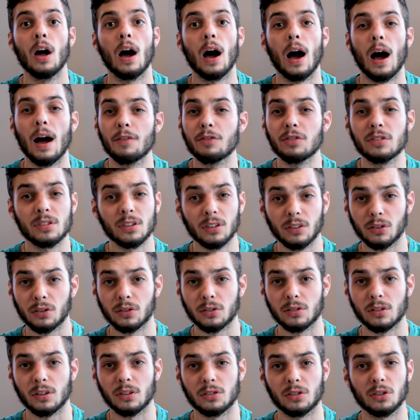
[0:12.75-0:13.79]
Obviously
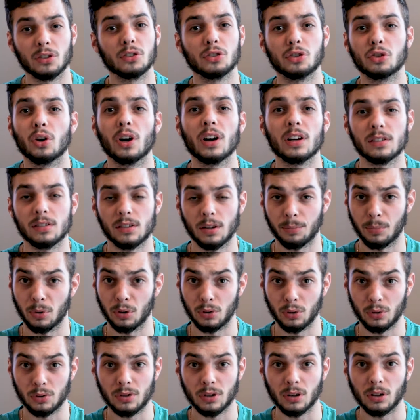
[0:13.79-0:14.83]
there's certain traits that
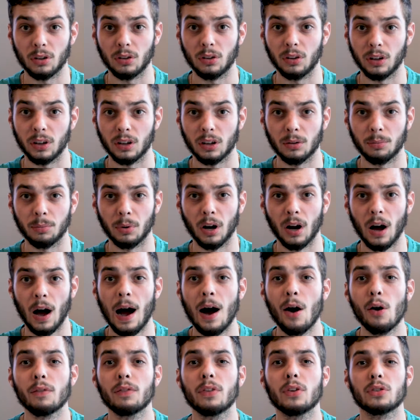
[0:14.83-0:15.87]
produce a good leader, but
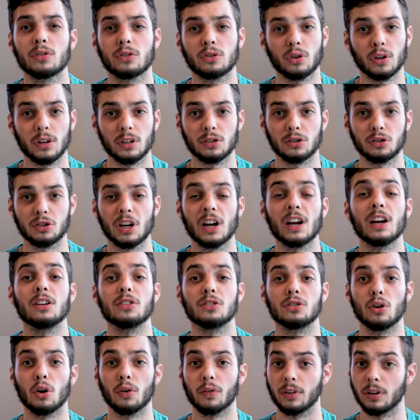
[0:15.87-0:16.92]
how have those traits
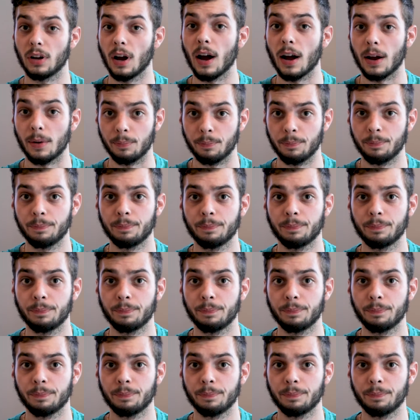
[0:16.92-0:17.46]
changed over time?